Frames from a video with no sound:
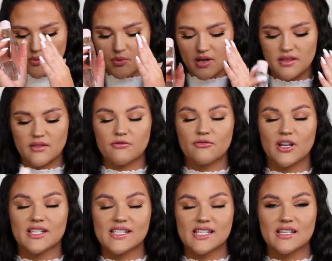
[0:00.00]
with
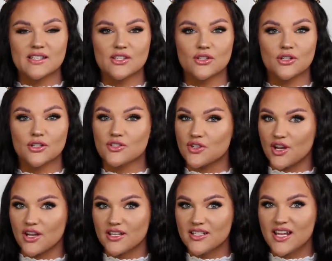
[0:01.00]
Francis
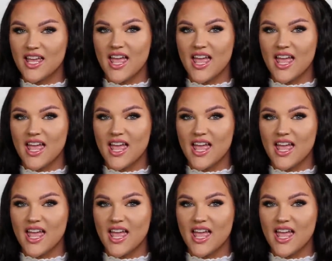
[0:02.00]
Kirkjian.